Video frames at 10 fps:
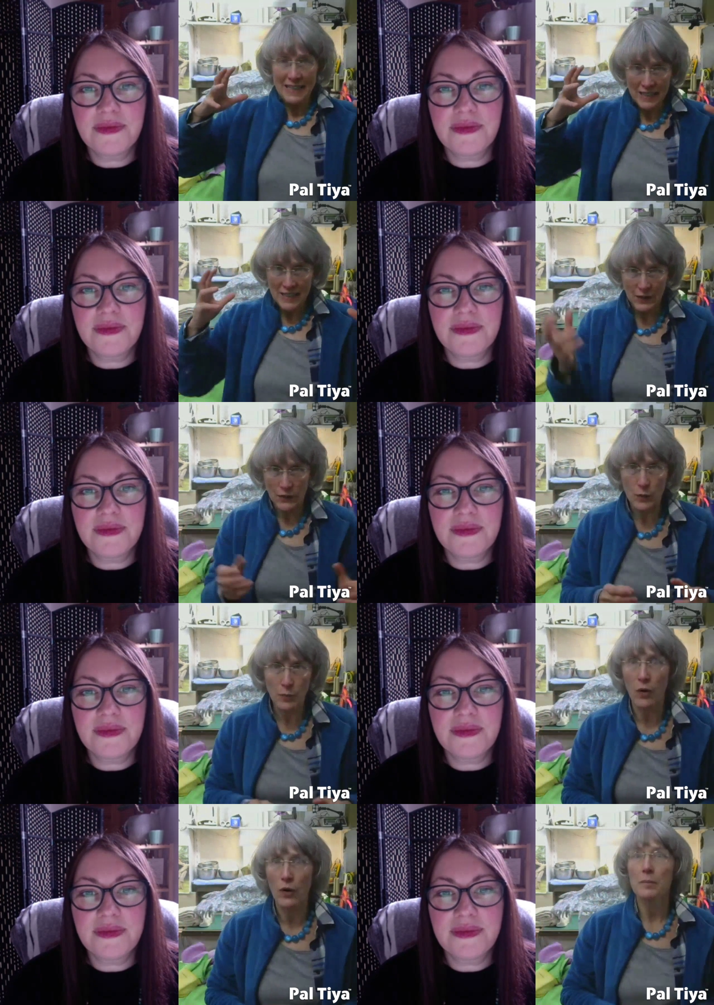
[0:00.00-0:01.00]
Speaker 1: the
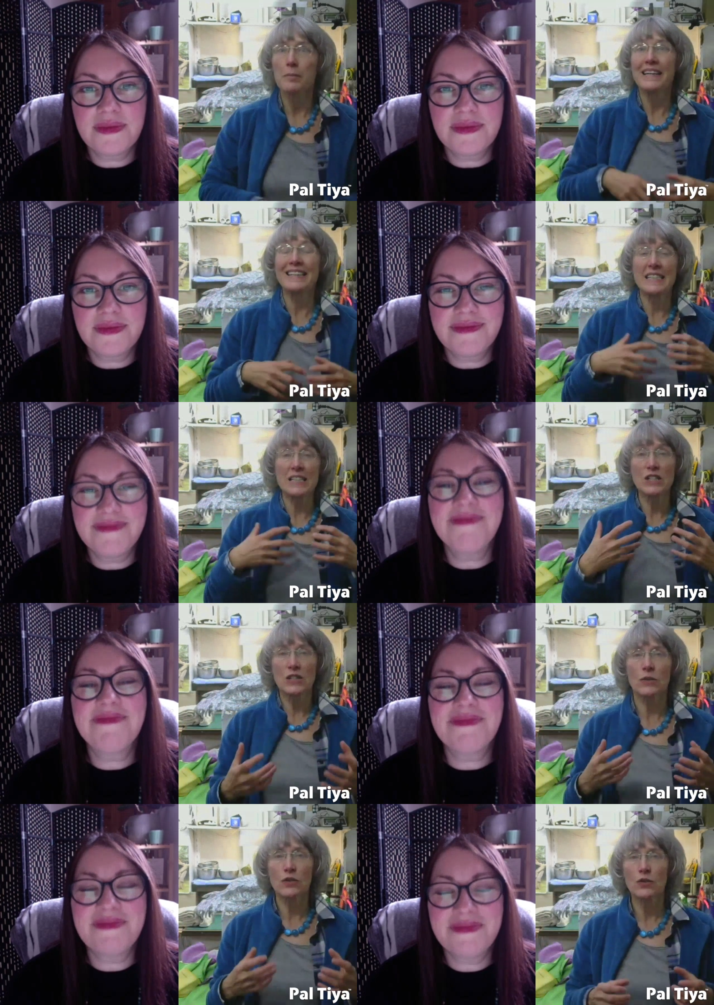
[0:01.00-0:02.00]
interior part because it's
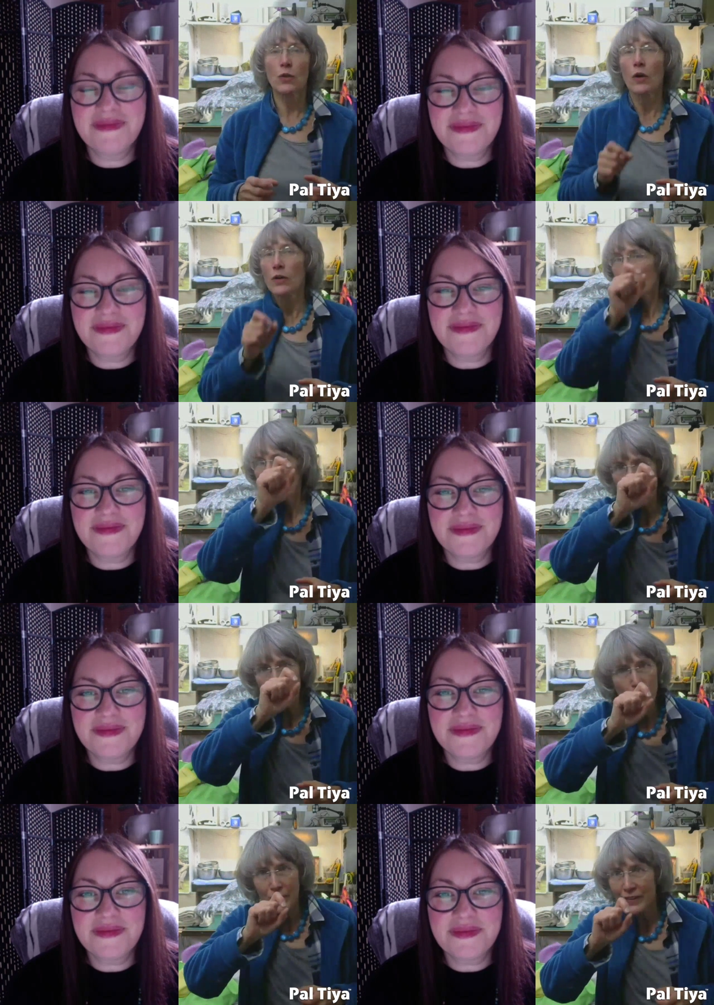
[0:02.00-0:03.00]
so strong. You're
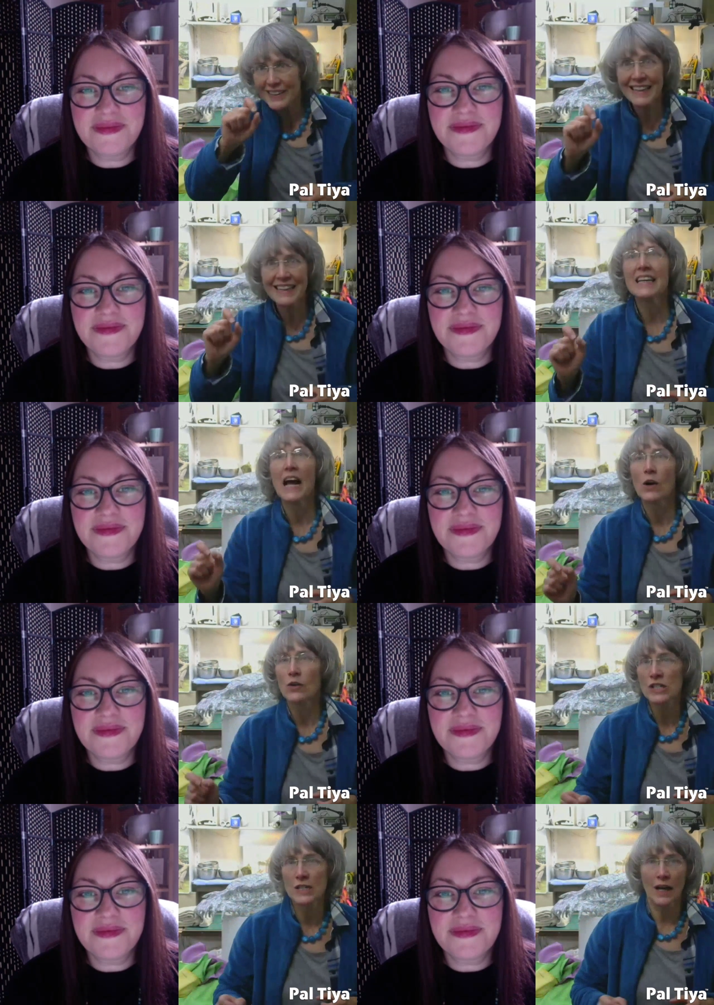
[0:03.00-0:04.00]
just building the
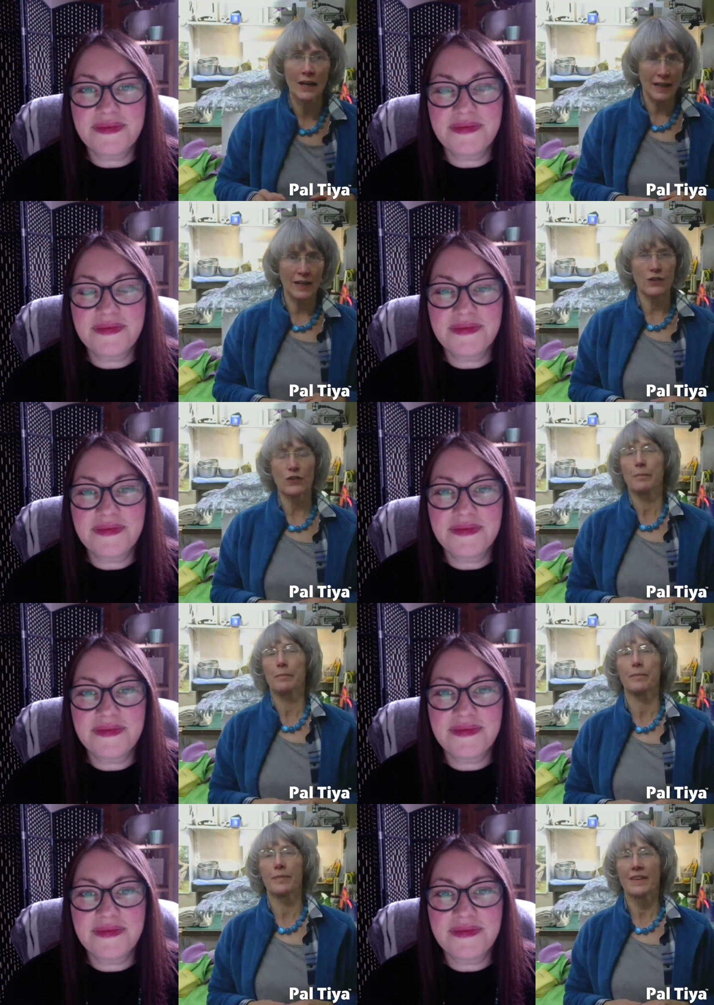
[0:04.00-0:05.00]
outside edge.
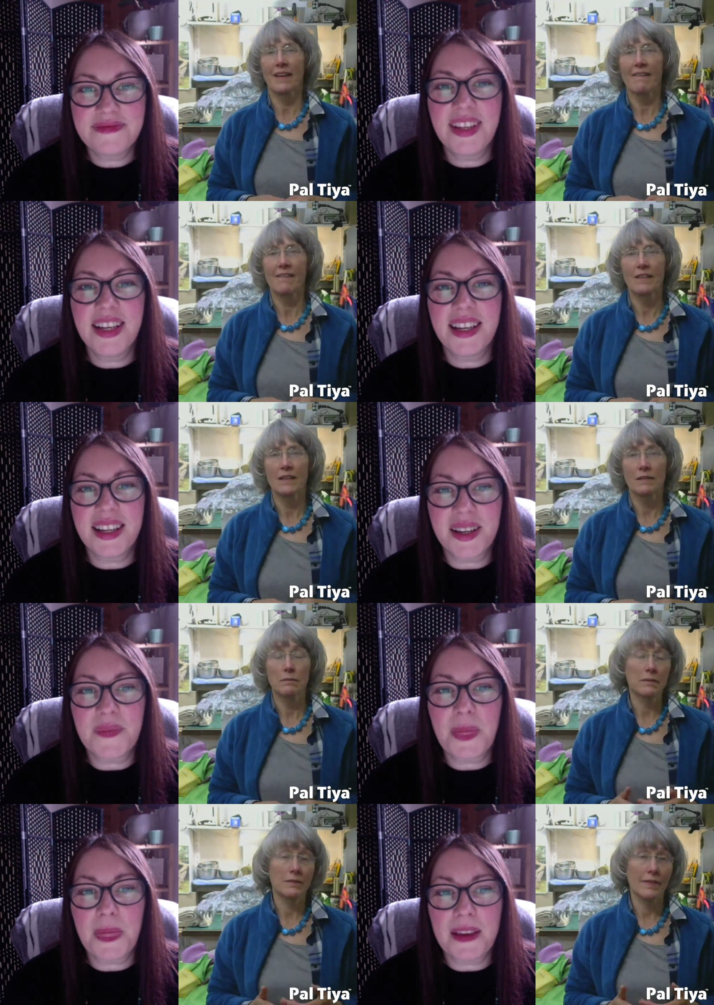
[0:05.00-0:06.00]
Yeah.
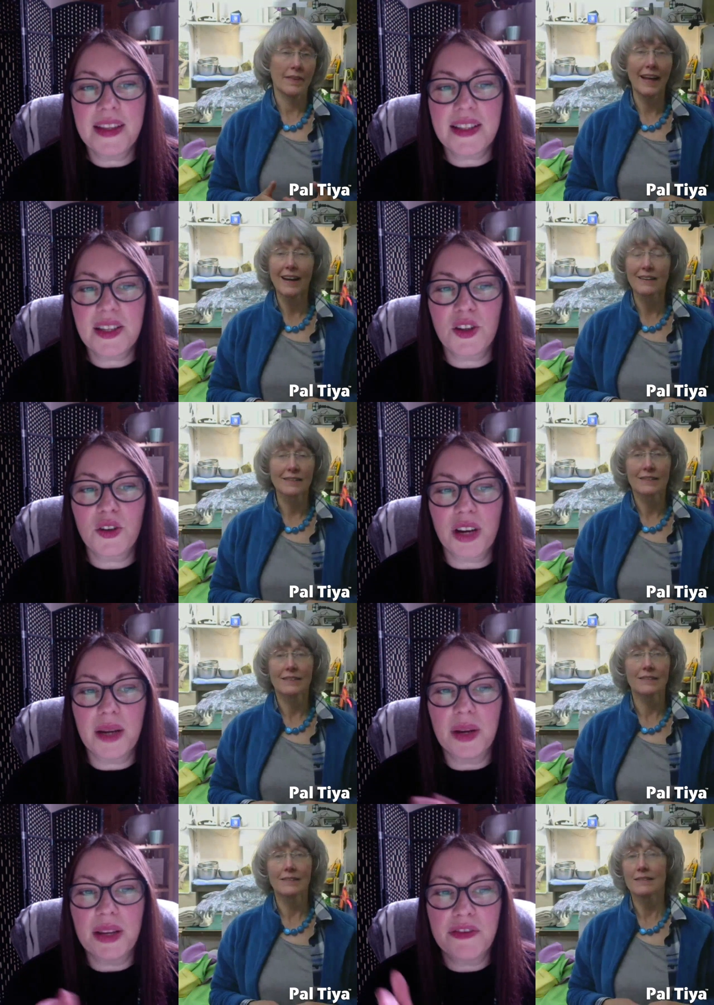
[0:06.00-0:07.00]
Speaker 2: And that's a
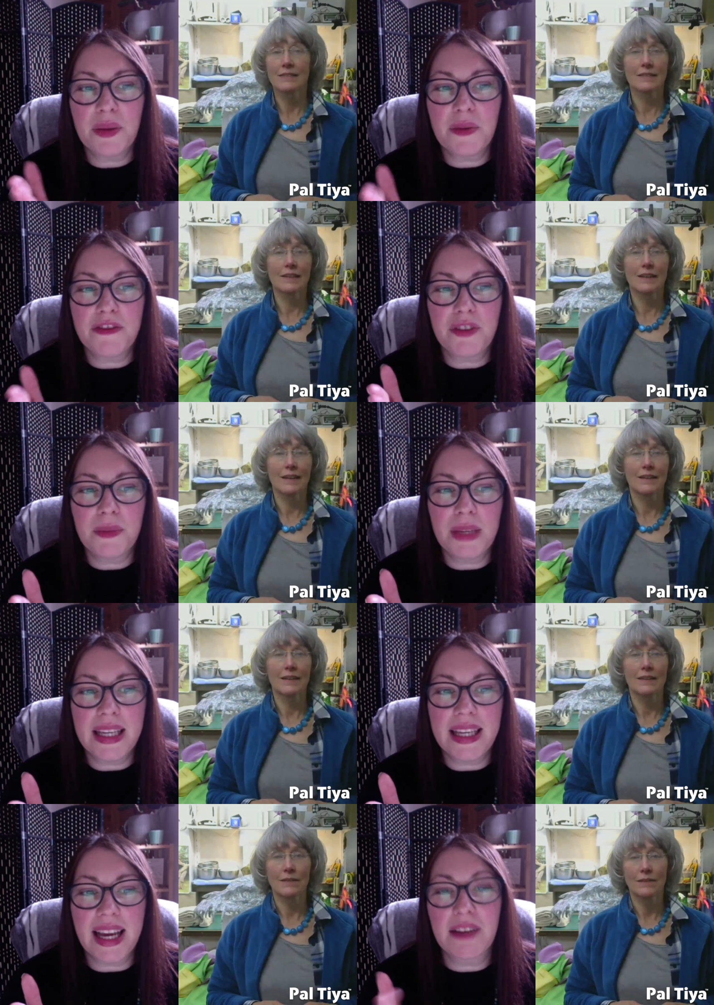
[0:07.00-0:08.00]
great, and for
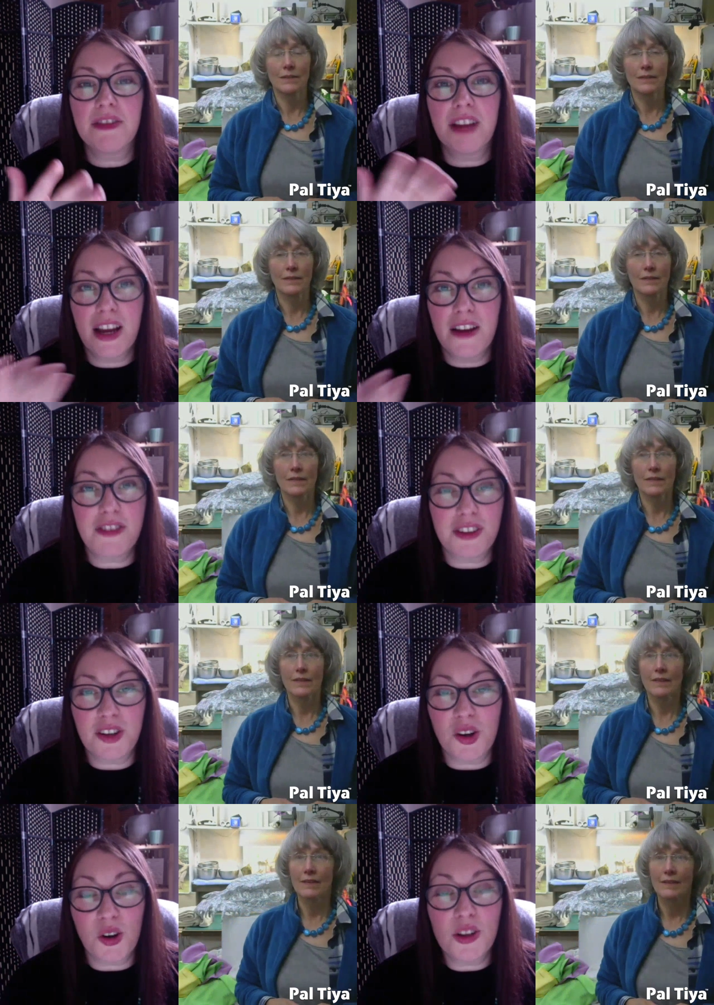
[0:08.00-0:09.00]
me and
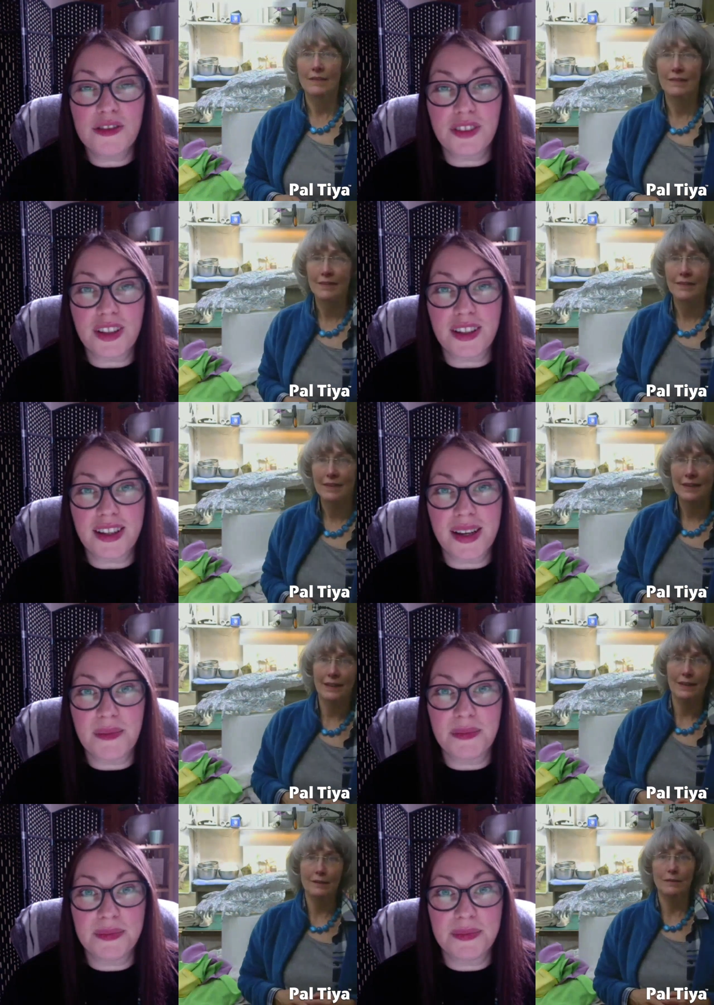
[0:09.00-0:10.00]
for all of our
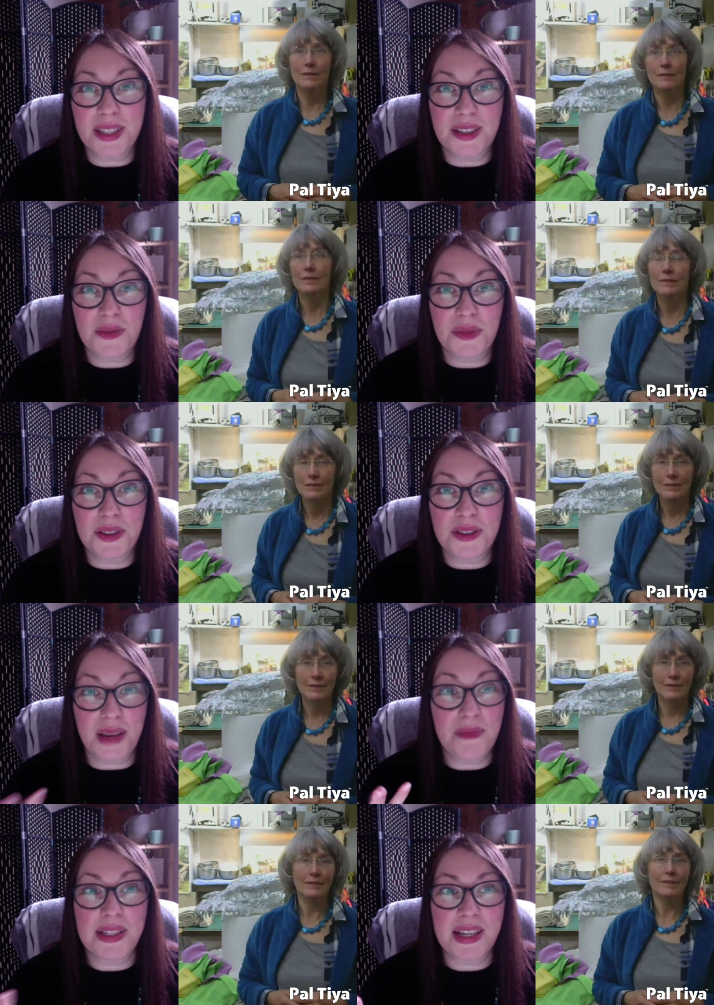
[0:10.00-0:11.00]
customers
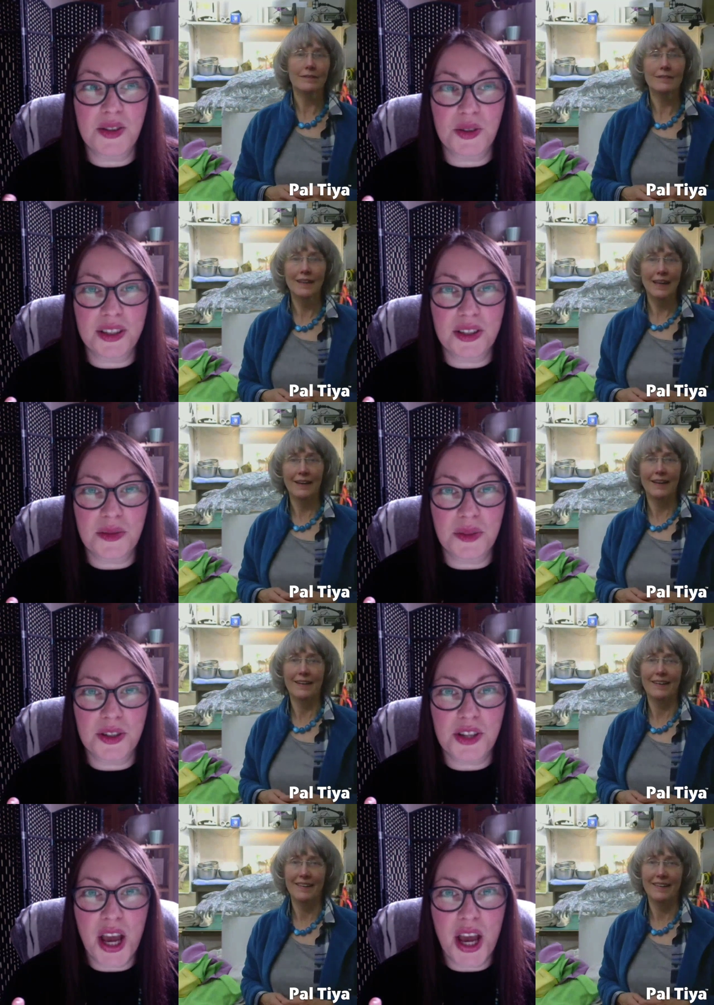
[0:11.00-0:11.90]
and potential customers,